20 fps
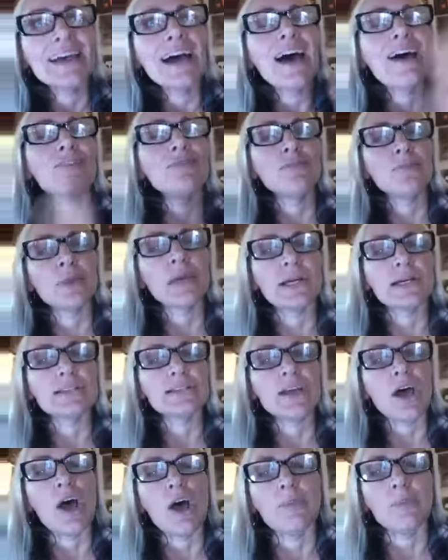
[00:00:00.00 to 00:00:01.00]
of
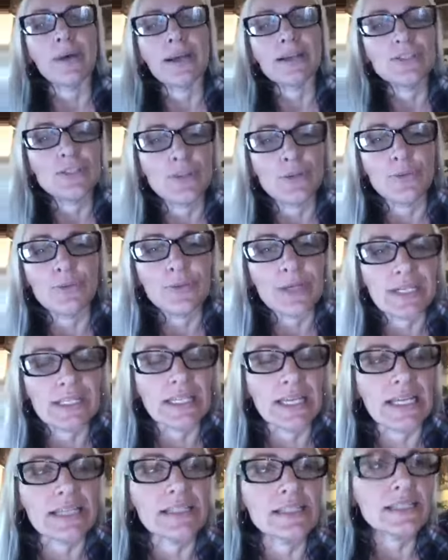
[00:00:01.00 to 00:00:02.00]
books on my to-read
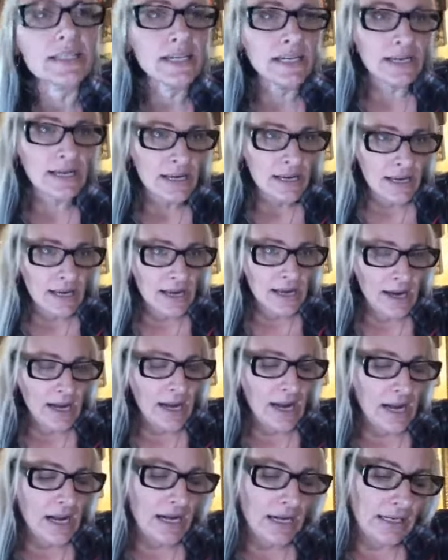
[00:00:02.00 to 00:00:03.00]
list.
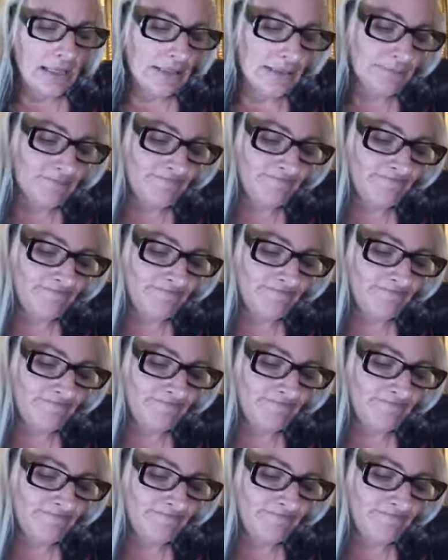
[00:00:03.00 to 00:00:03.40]
But